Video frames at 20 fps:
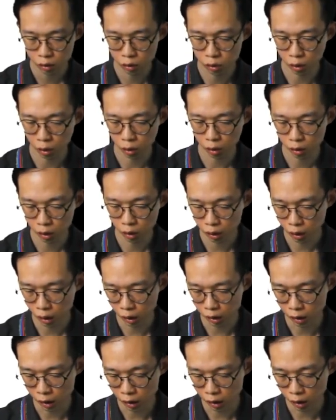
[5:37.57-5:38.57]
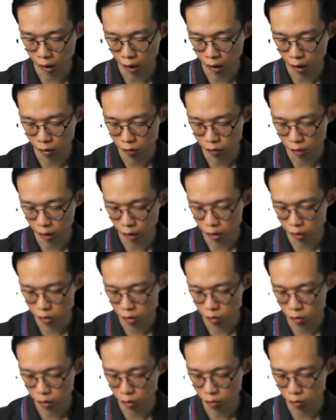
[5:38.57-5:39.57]
drawing another arrow that is
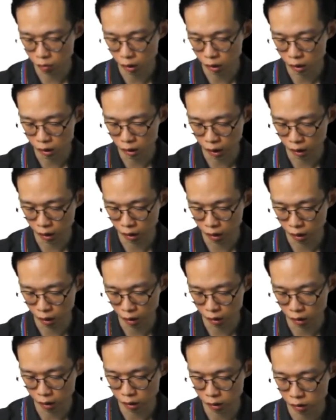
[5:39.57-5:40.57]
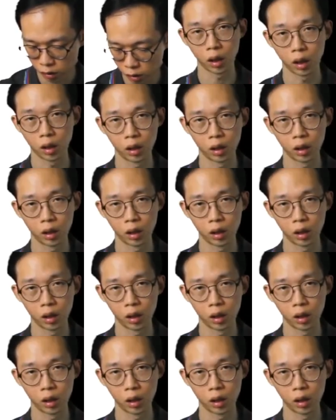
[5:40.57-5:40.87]
3 units length like this.